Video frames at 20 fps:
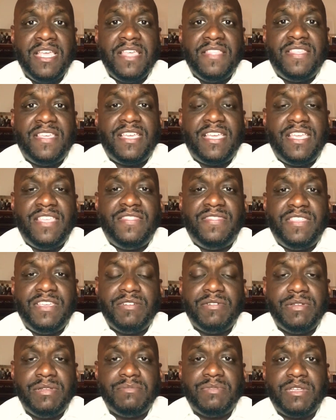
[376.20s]
The
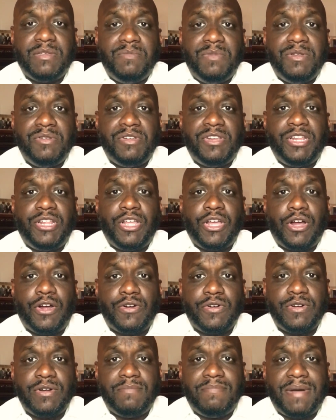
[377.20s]
Ethereum community
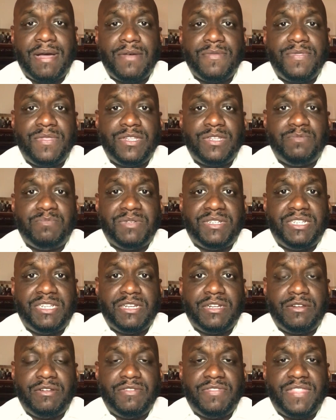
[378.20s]
heard about this
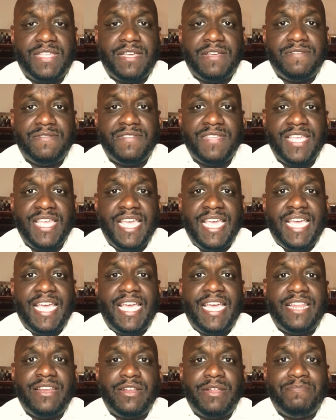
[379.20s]
particular theft
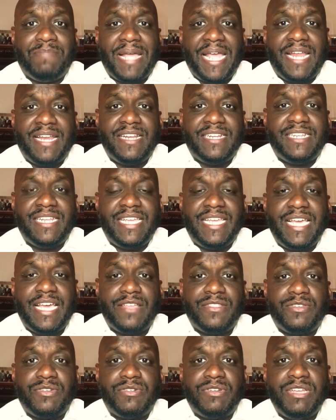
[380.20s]
and banded
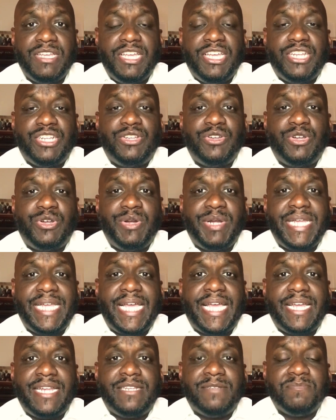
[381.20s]
together to
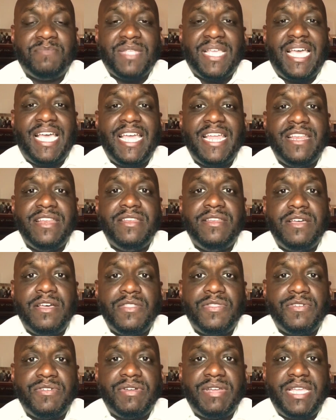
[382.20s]
create
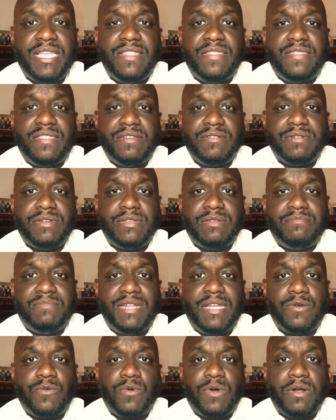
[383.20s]
another Ethereum
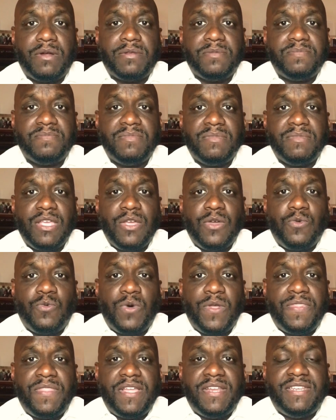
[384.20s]
network.
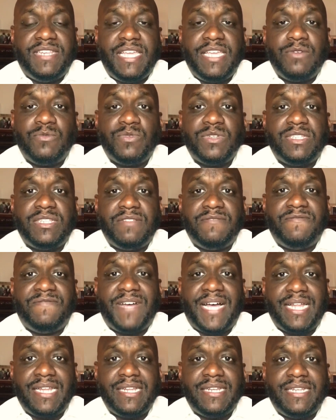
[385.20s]
What they did was
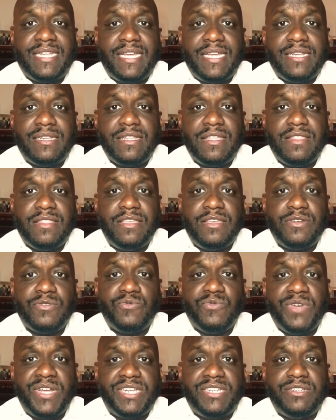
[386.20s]
invalidate the
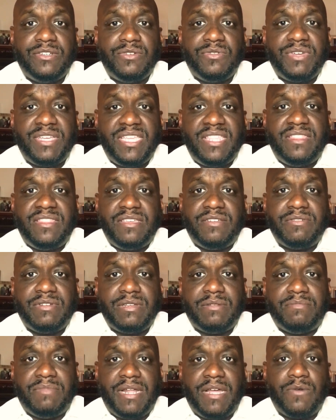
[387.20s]
original
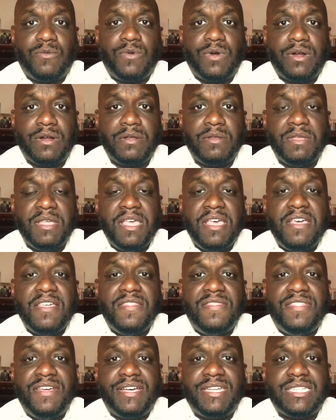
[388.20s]
Ethereum network,
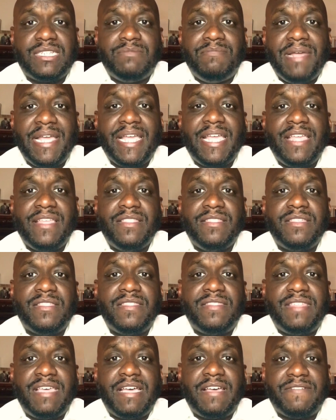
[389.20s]
thus making the
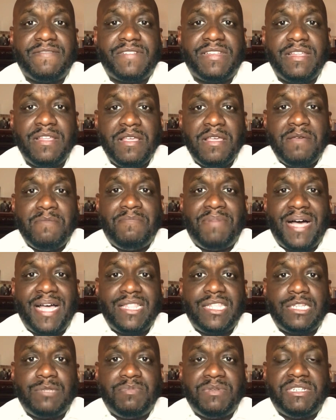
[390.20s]
theft by
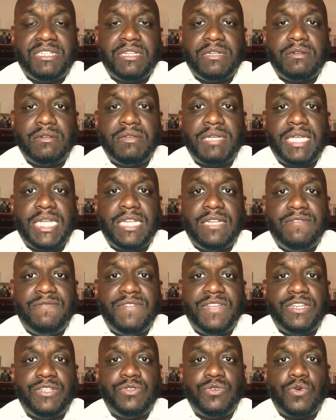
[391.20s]
this particular
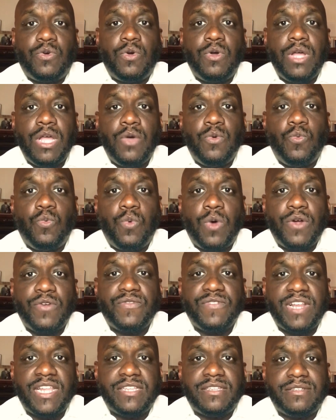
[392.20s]
individual
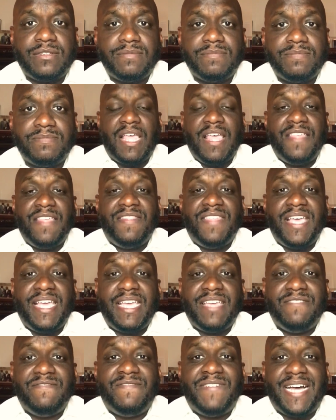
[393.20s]
worthless. They
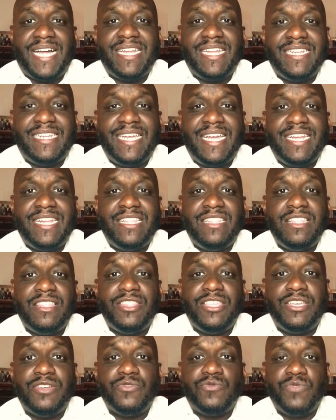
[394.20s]
invalidated
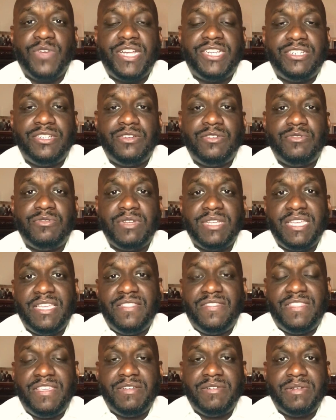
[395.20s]
the original
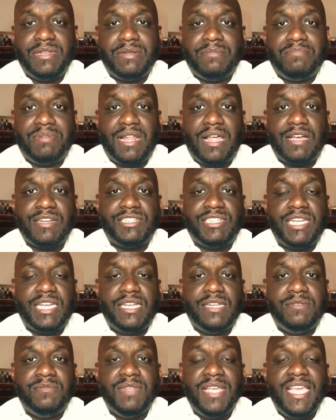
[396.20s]
Ethereum
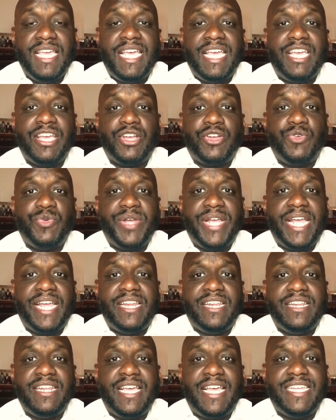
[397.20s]
blockchain and
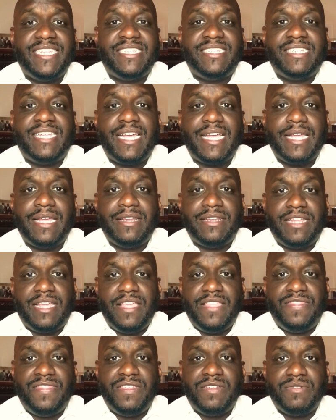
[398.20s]
created a second
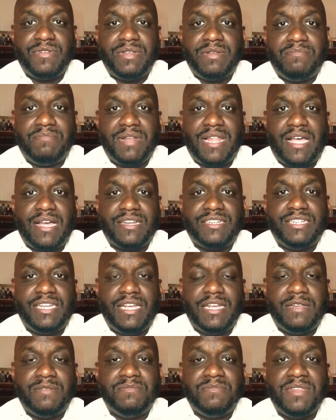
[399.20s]
Ethereum blockchain.